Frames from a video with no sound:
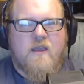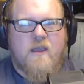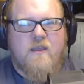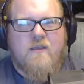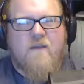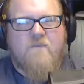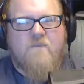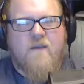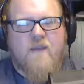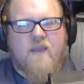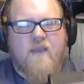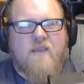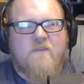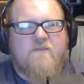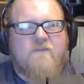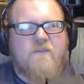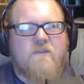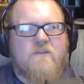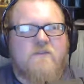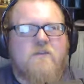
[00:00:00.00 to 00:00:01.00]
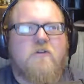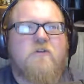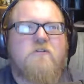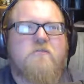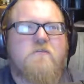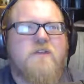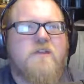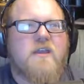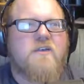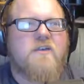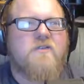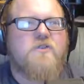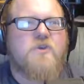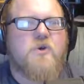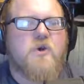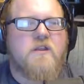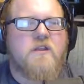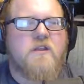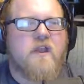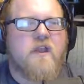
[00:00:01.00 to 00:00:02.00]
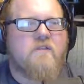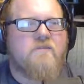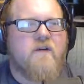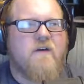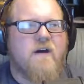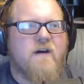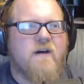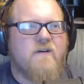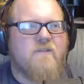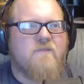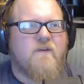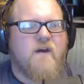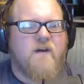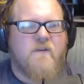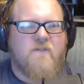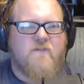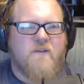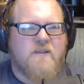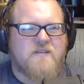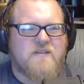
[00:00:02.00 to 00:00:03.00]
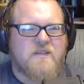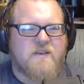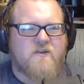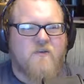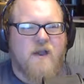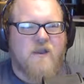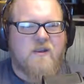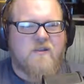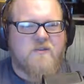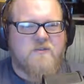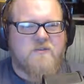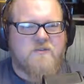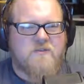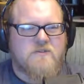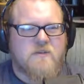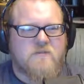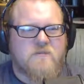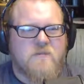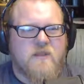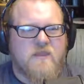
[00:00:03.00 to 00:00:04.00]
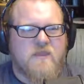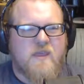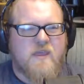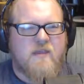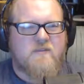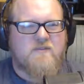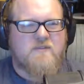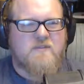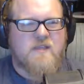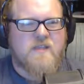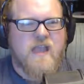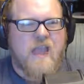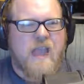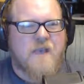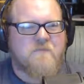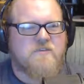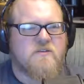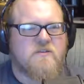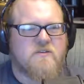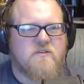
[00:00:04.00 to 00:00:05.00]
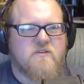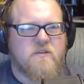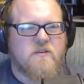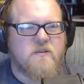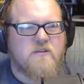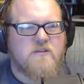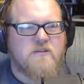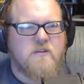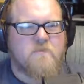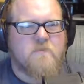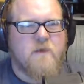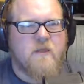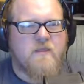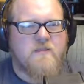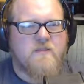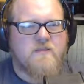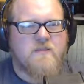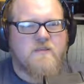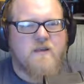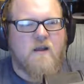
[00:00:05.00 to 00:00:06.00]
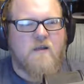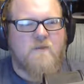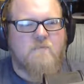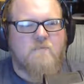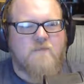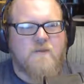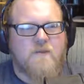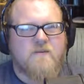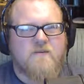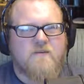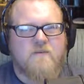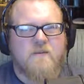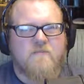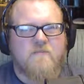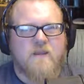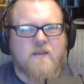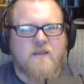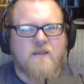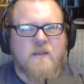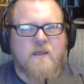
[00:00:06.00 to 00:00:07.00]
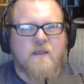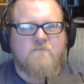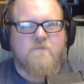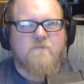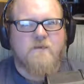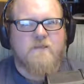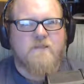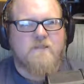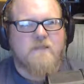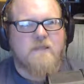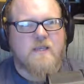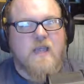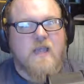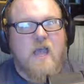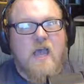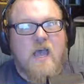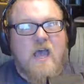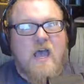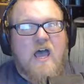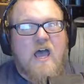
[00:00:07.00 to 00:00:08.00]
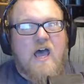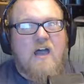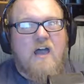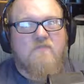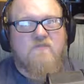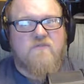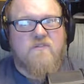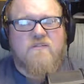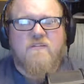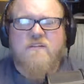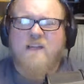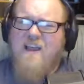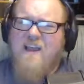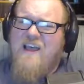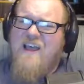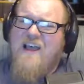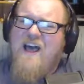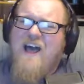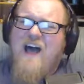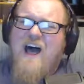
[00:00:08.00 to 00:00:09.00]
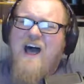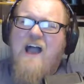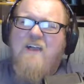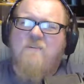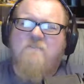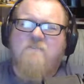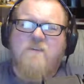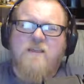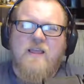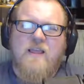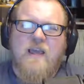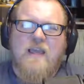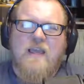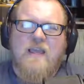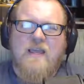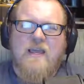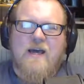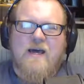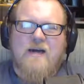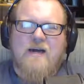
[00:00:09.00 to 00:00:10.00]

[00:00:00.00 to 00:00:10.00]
I felt like if you told me that you enjoyed like Final Fantasy Chronicles or something like that, I would say absolutely jump on this in a heartbeat or something like that. But it's like, I feel like